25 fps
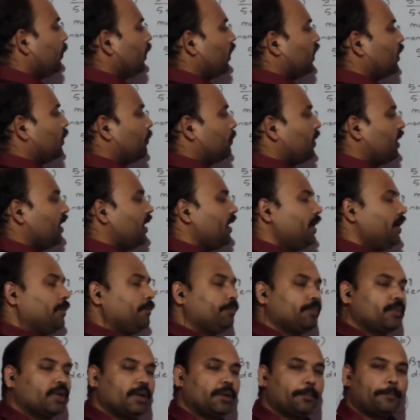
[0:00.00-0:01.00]
multiplied
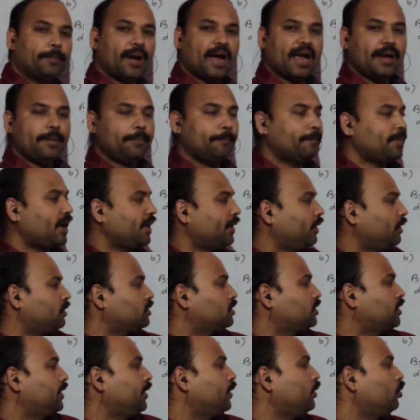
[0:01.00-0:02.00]
5
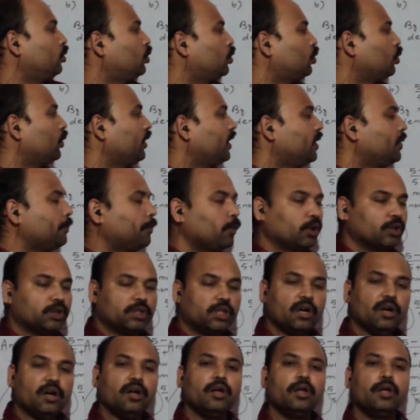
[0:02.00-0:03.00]
minus 3 root 2 in both
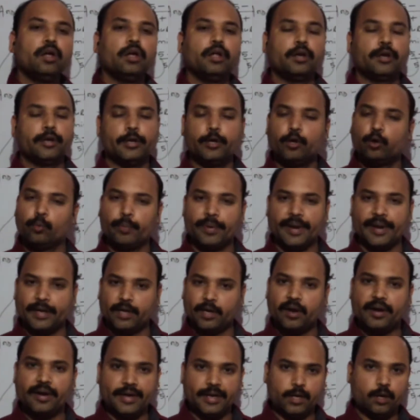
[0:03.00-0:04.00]
the
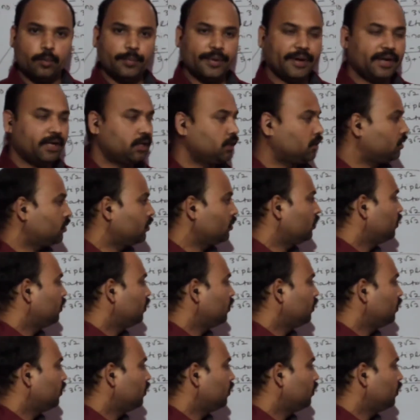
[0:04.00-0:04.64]
numerator and denominator.